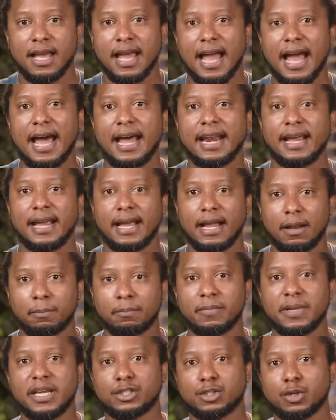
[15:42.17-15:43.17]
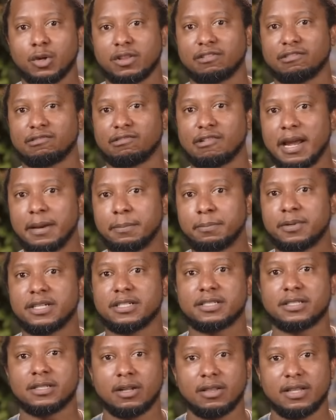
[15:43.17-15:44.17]
and help make sure the right
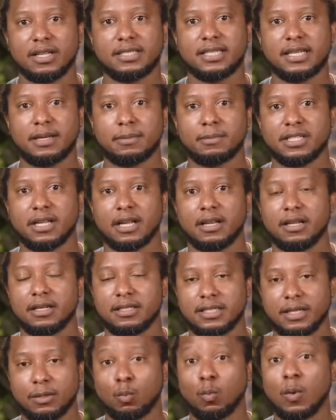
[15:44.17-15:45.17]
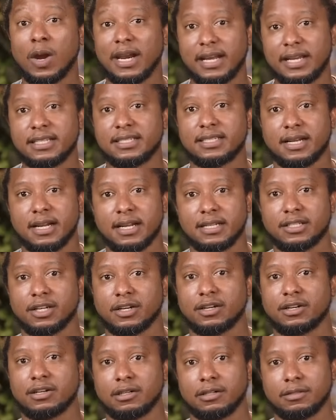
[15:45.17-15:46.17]
person on the team is alerted when incidents
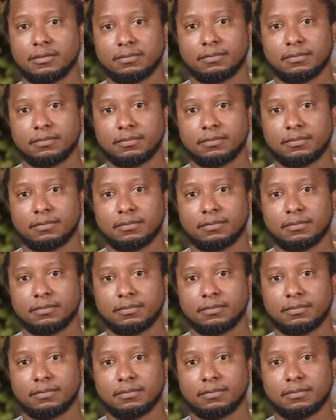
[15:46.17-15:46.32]
occur.